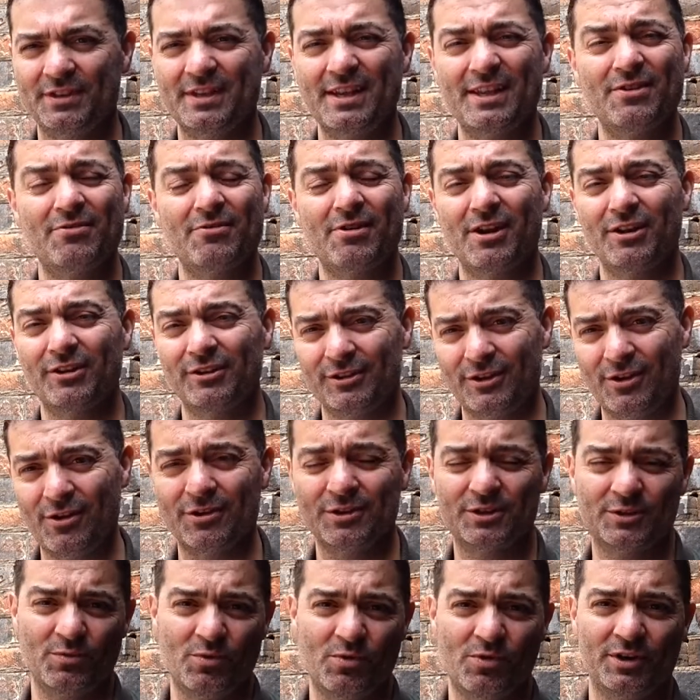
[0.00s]
then there are
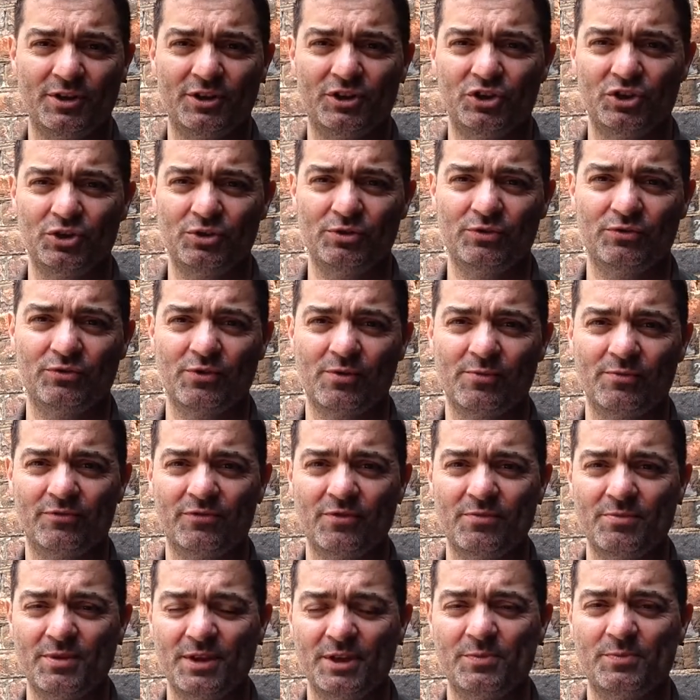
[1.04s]
lots more to choose from
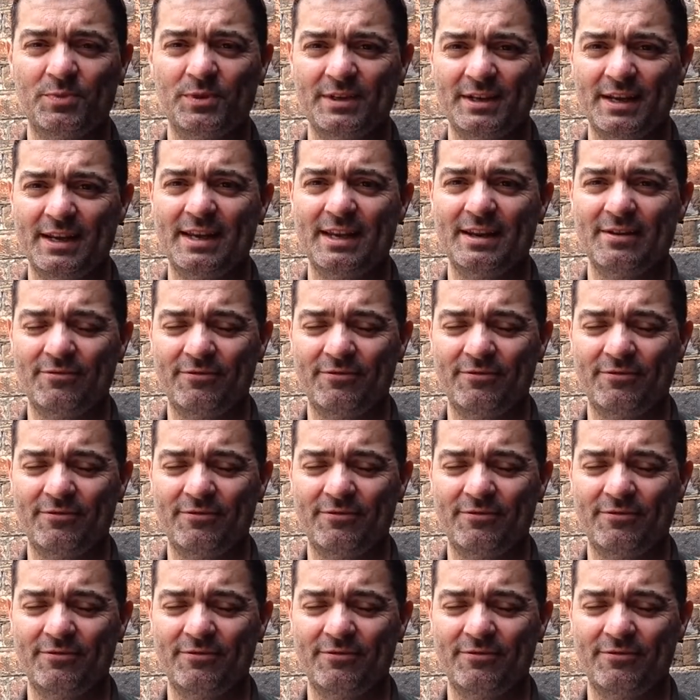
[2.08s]
from this particular